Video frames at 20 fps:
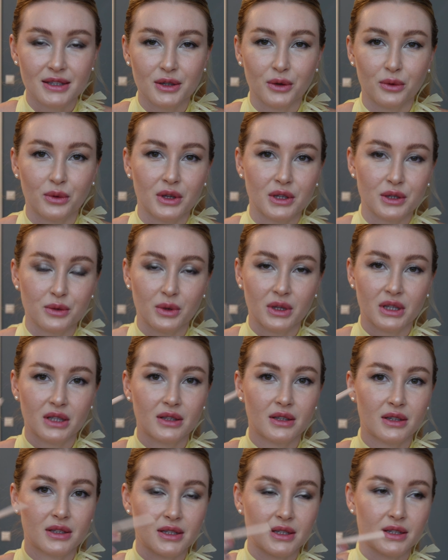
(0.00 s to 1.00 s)
So this
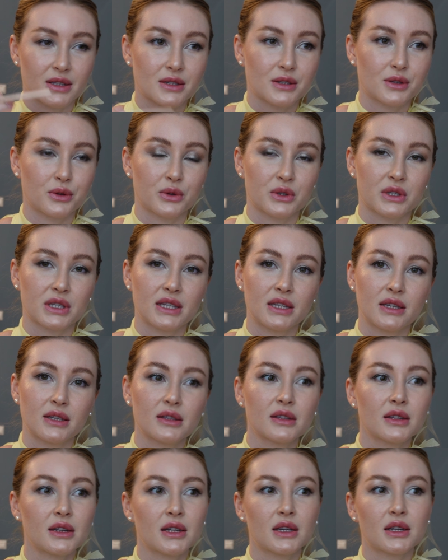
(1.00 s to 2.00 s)
one sticks to your
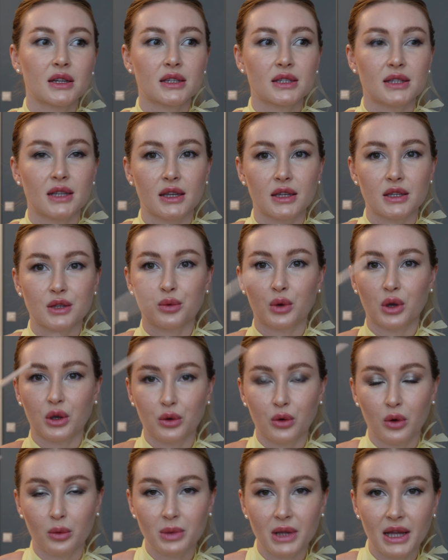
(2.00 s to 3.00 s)
skin, stays where
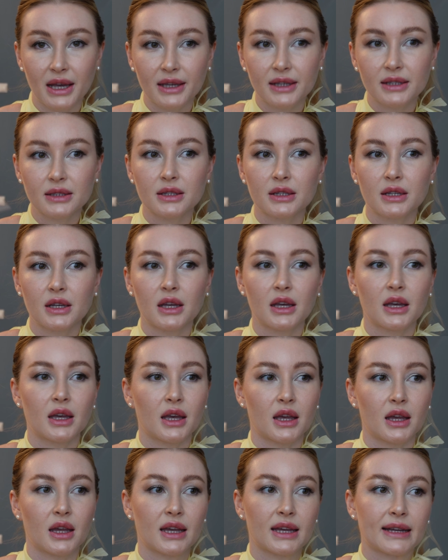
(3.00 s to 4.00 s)
you apply it,
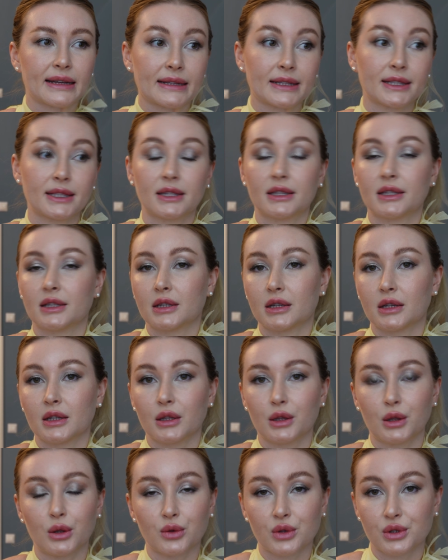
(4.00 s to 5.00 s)
and
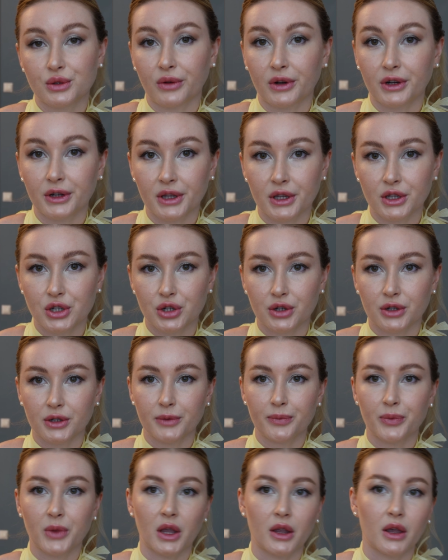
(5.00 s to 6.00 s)
looks very
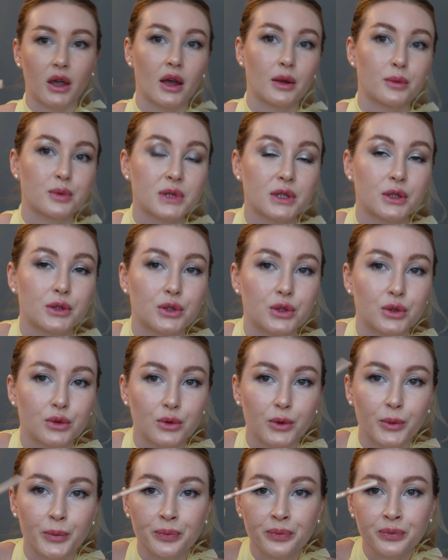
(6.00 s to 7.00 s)
natural. It helps
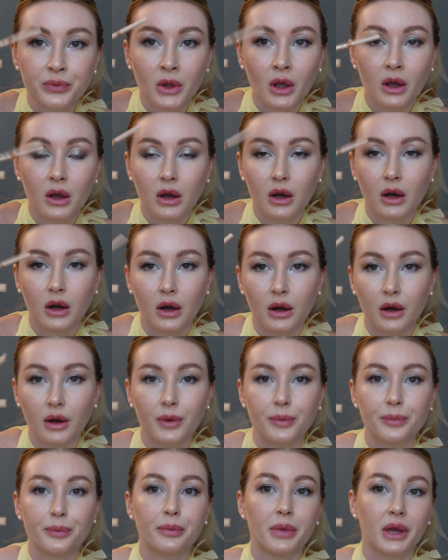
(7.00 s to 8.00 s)
to
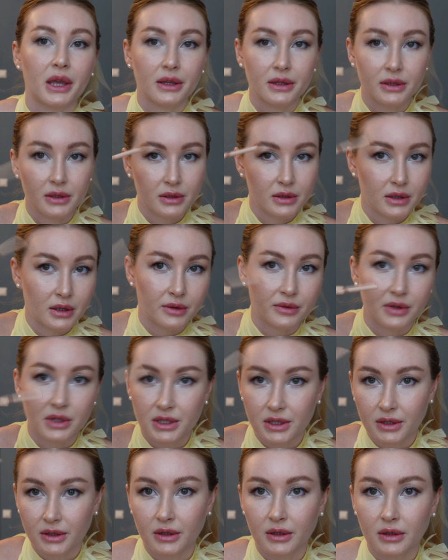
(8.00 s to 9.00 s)
paint every
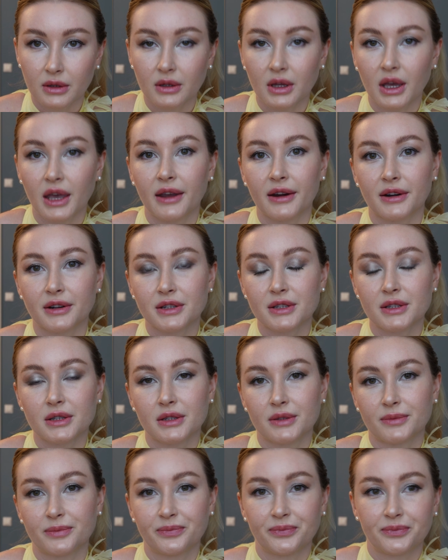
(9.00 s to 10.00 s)
single hairs
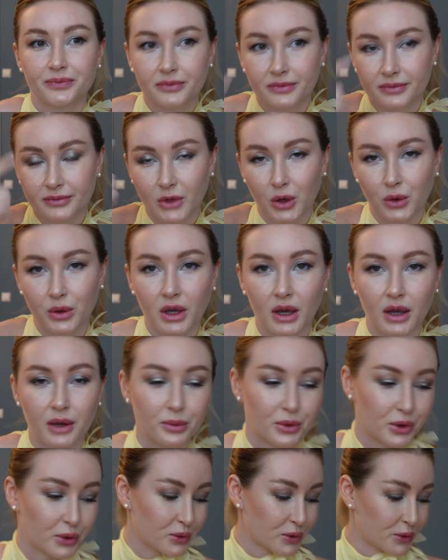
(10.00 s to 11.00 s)
on the
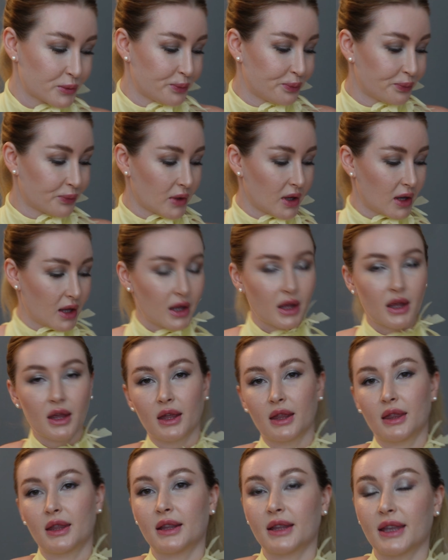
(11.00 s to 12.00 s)
eyebrows.
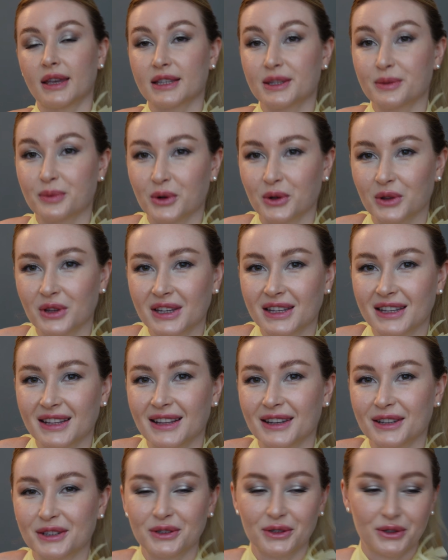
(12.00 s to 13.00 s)
The next product I'd
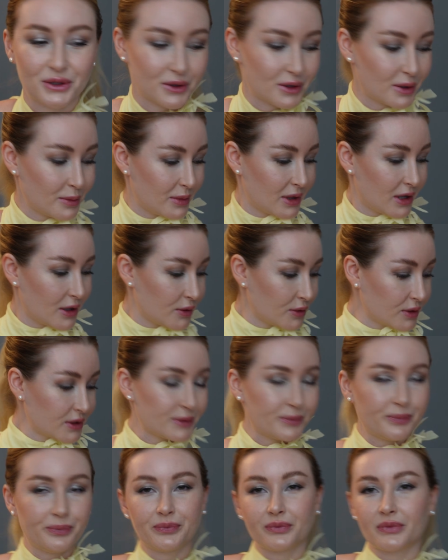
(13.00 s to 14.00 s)
like to talk about.